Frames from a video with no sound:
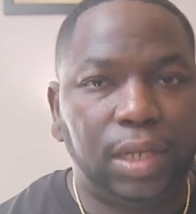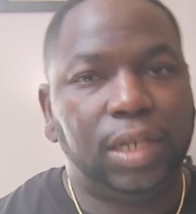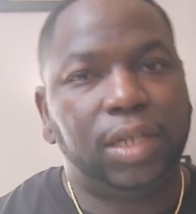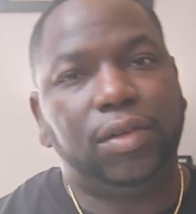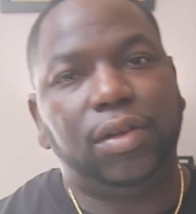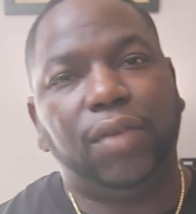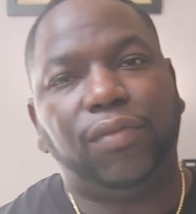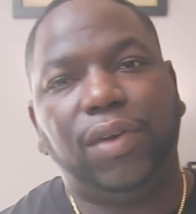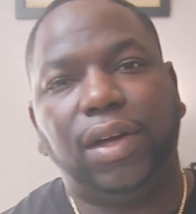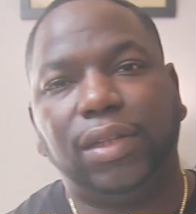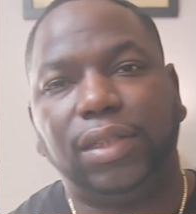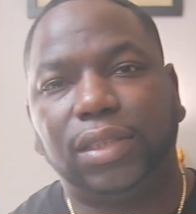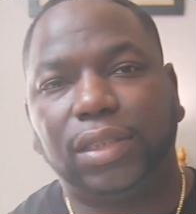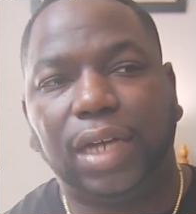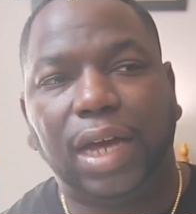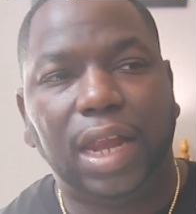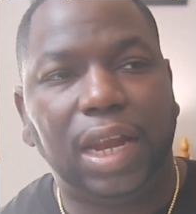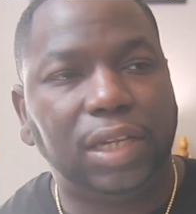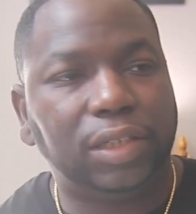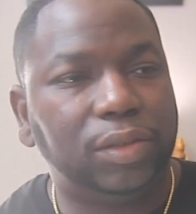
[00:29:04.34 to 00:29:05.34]
You have other
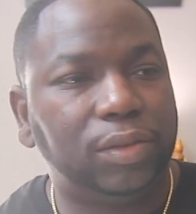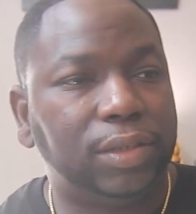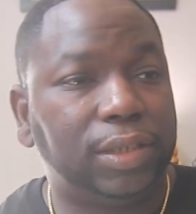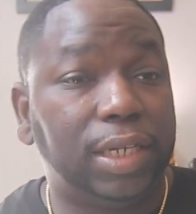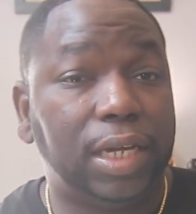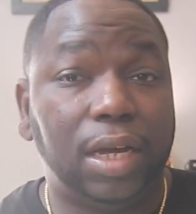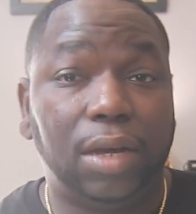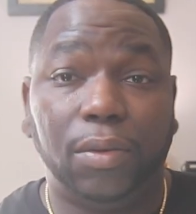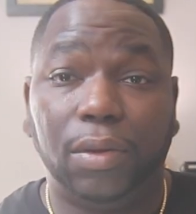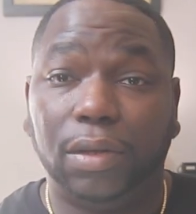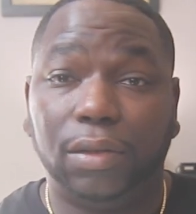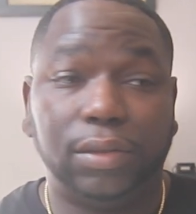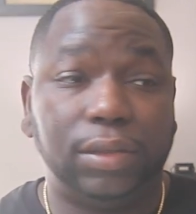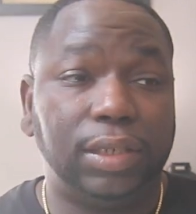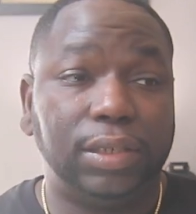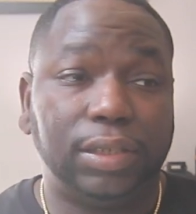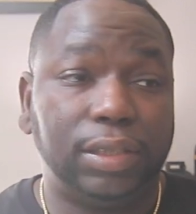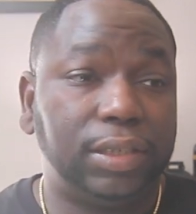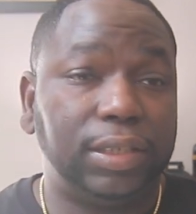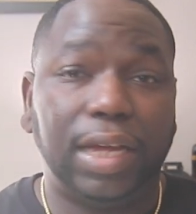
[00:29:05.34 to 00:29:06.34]
scholars who saying, well,
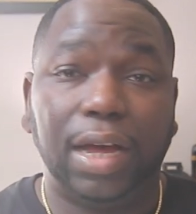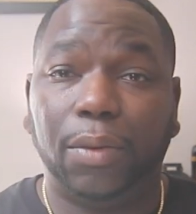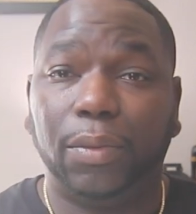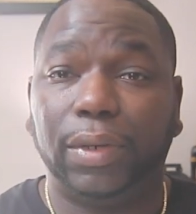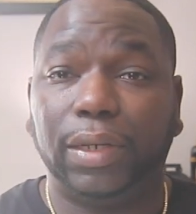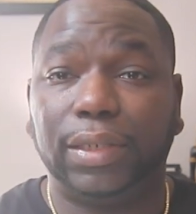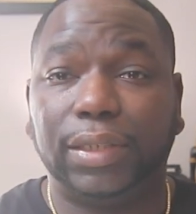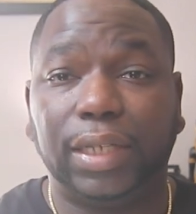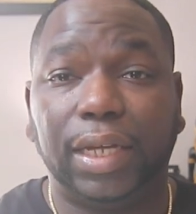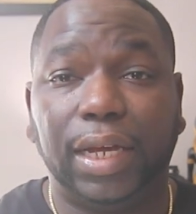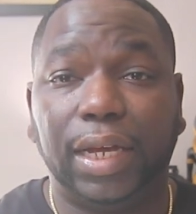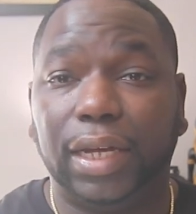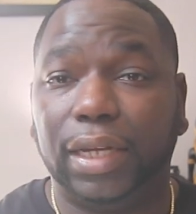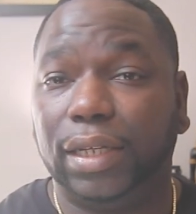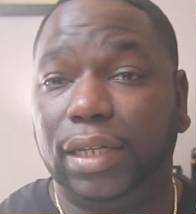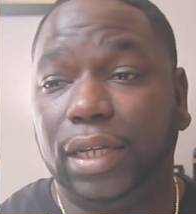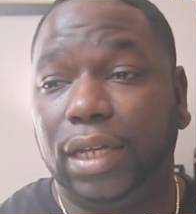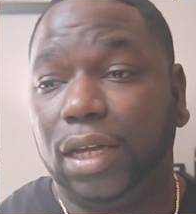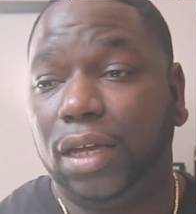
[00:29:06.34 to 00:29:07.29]
this is not what it's saying.